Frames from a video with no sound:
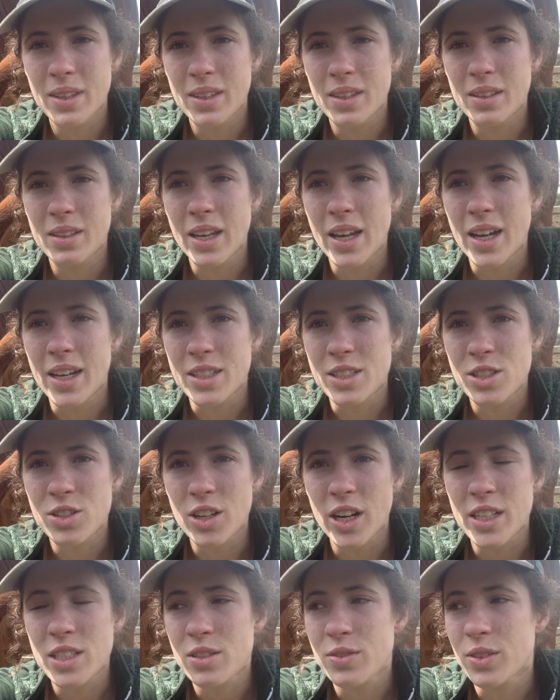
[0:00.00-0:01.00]
yeah,
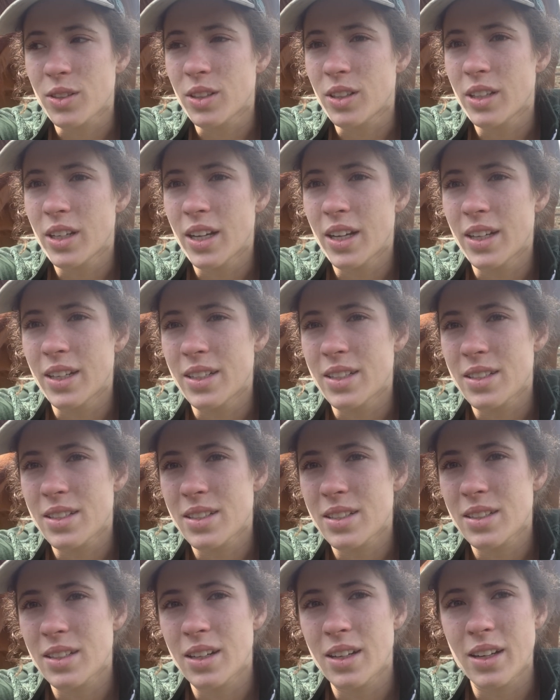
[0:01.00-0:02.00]
stressful, and
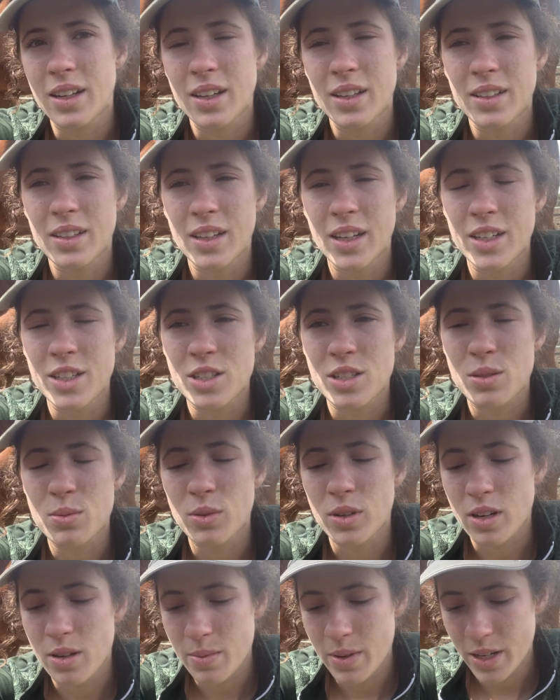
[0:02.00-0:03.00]
I just
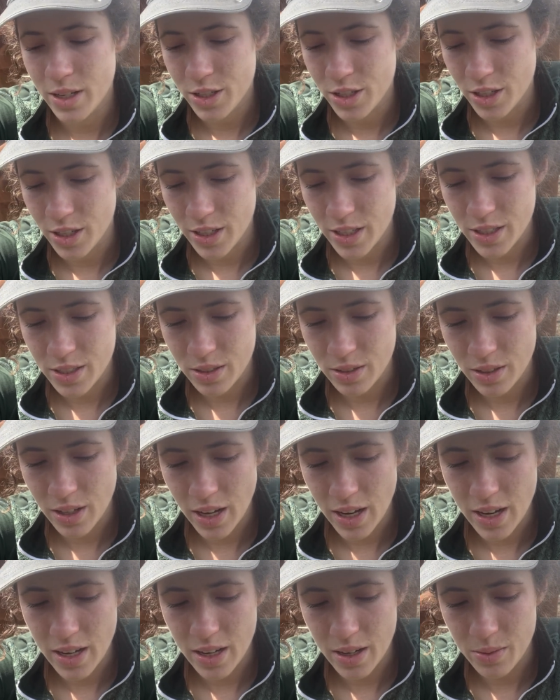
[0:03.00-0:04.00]
want to make sure he's
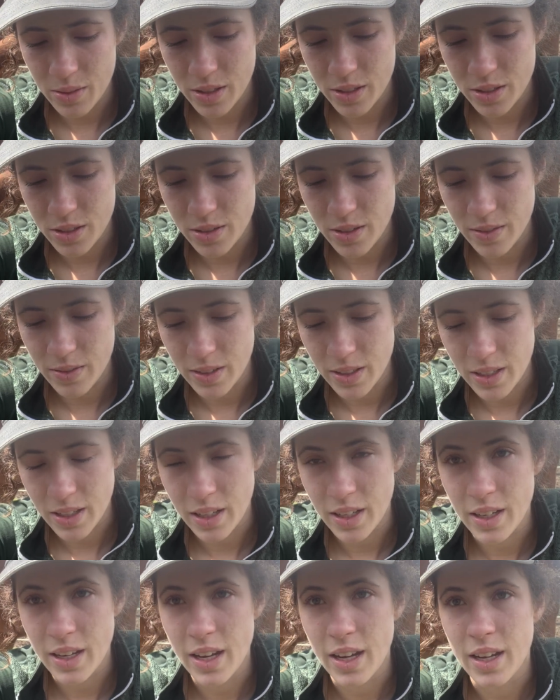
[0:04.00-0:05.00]
okay, and I want to do everything
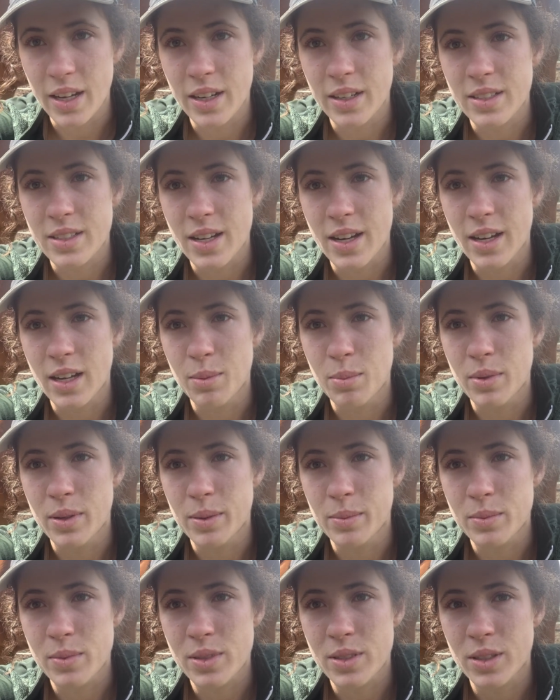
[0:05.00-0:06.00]
I can to help
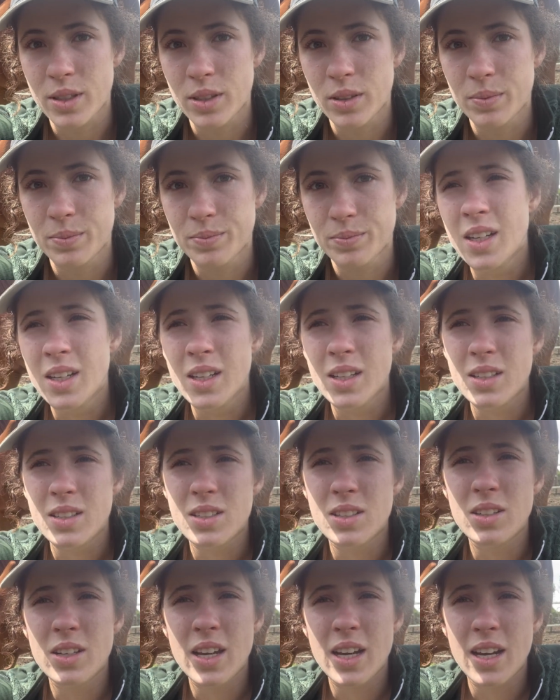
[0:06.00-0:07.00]
him. So
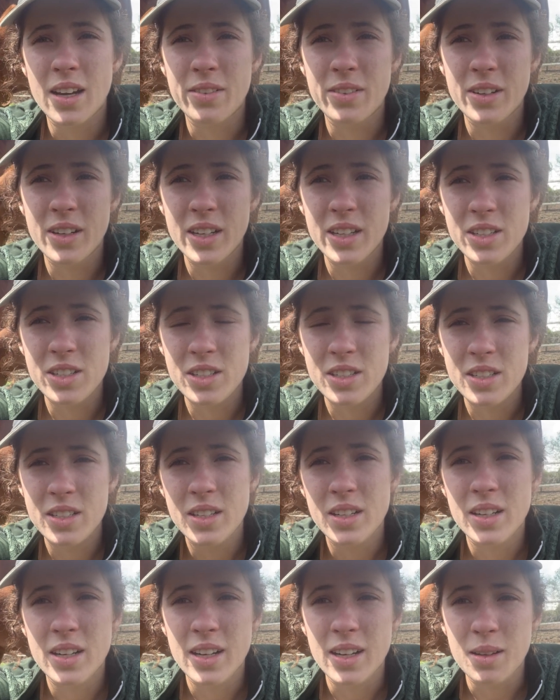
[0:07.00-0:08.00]
yeah, if you're
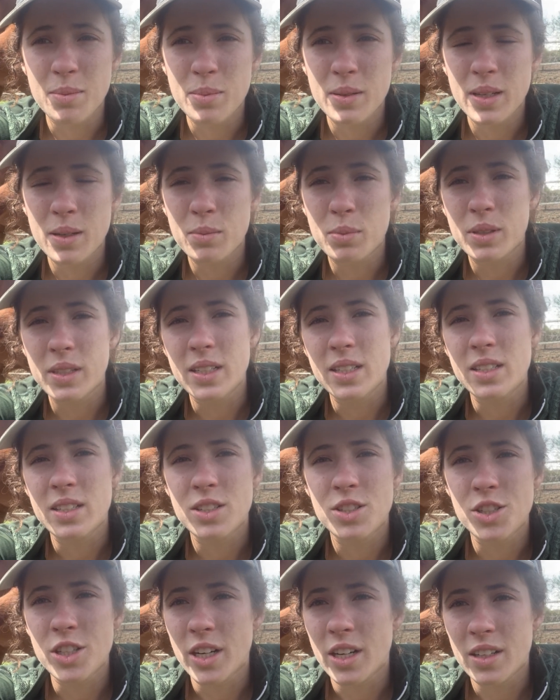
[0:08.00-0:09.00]
interested in helping,
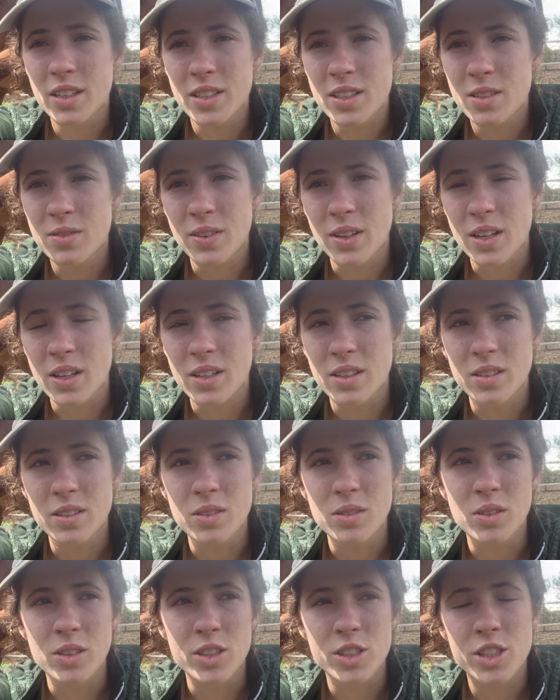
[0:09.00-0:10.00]
please share this
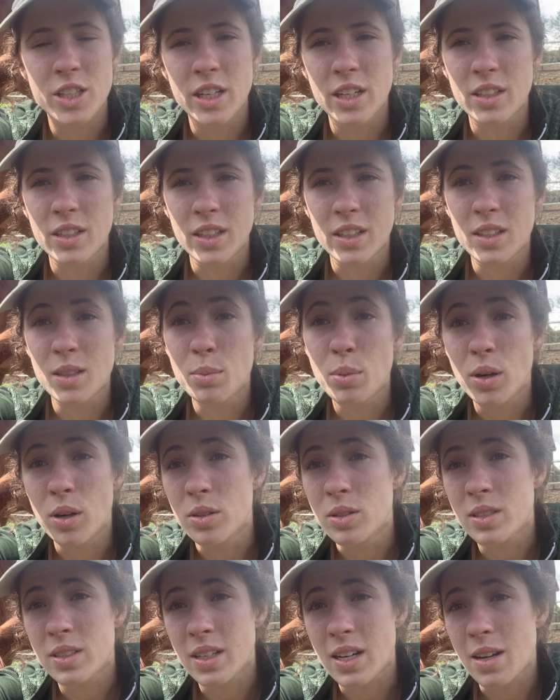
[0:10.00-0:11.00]
video or share like the
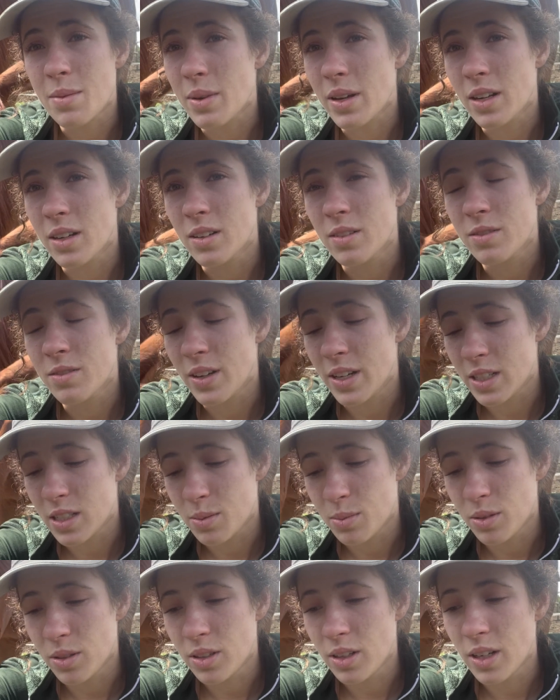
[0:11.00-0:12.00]
posts that I made on
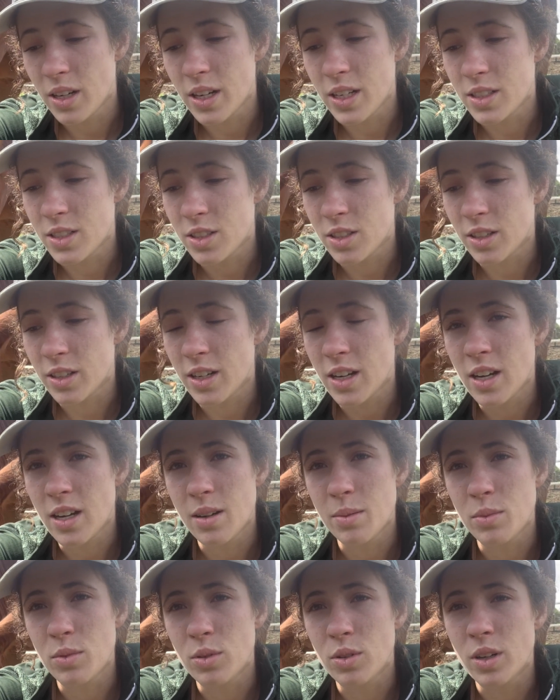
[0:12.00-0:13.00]
Facebook or
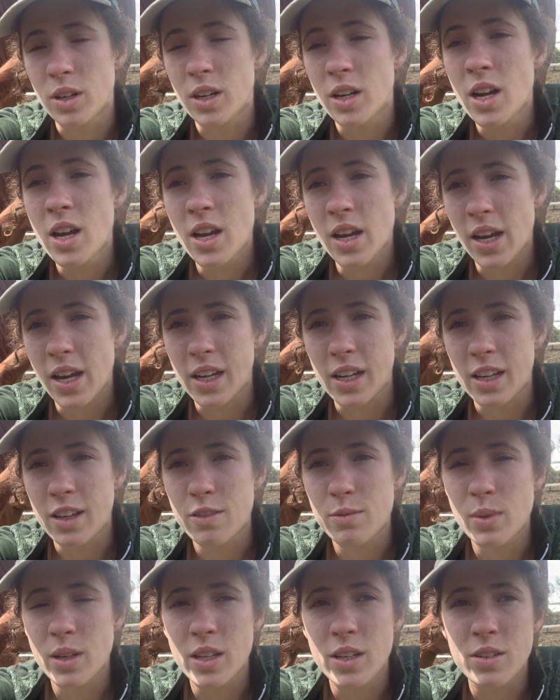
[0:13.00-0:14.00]
Instagram or any
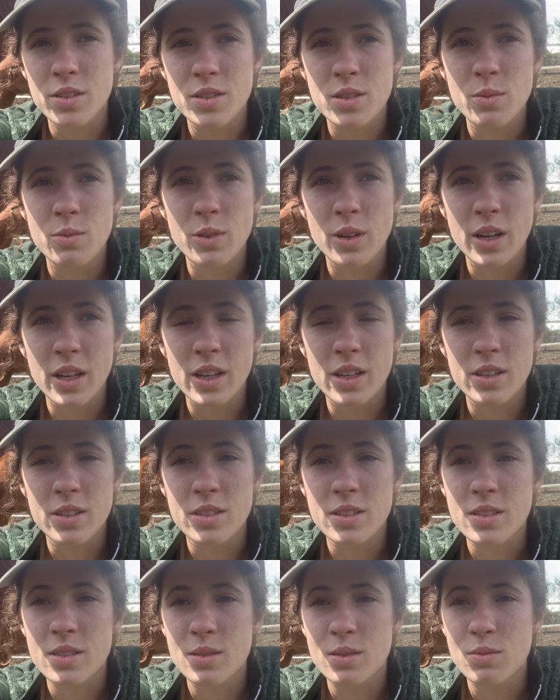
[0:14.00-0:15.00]
of my YouTube
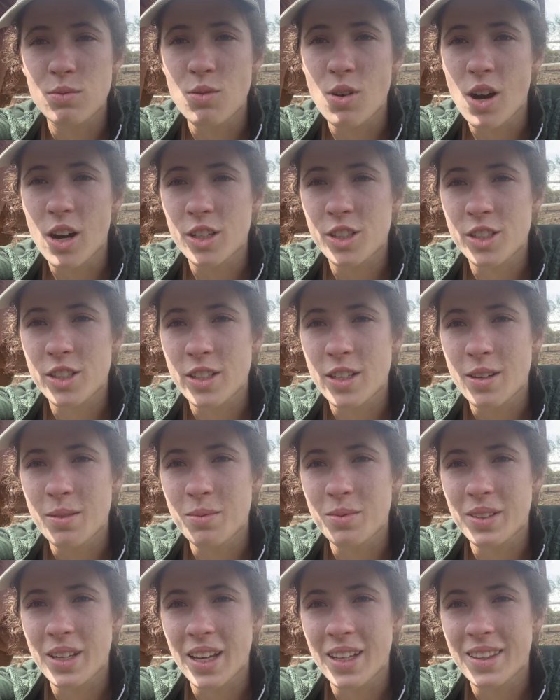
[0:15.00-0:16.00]
videos. Watch
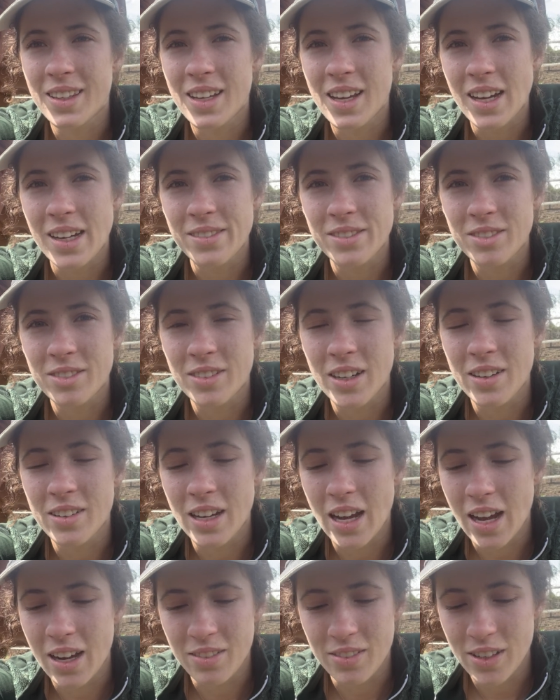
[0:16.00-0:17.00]
them, get the
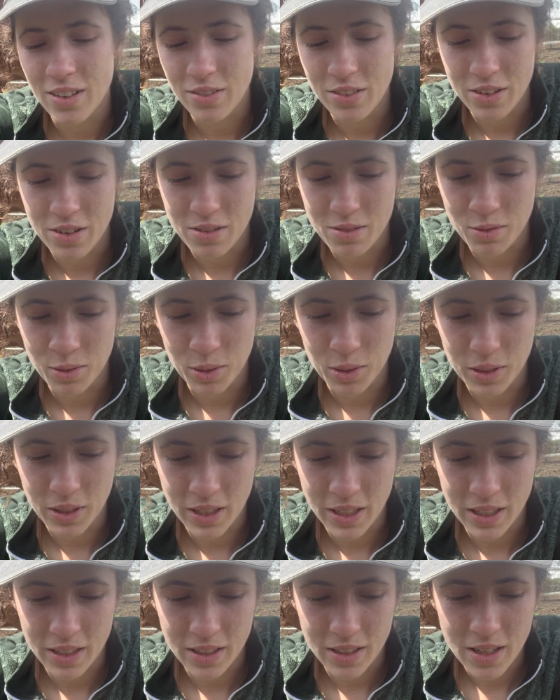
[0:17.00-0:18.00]
ad revenue
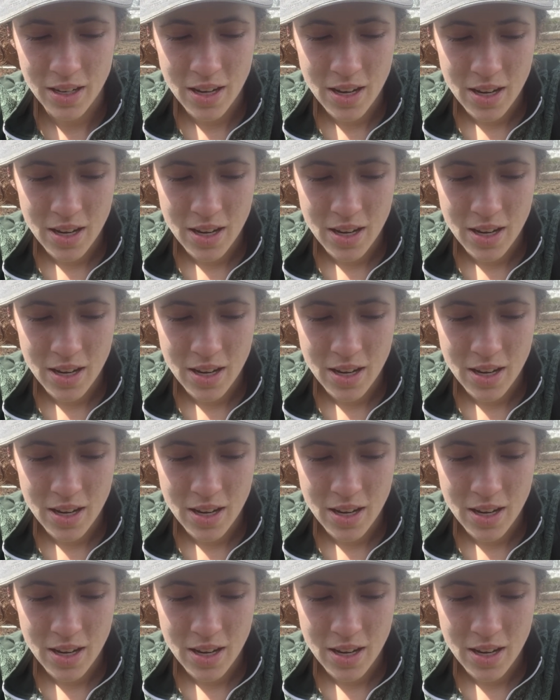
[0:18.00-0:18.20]
rolling.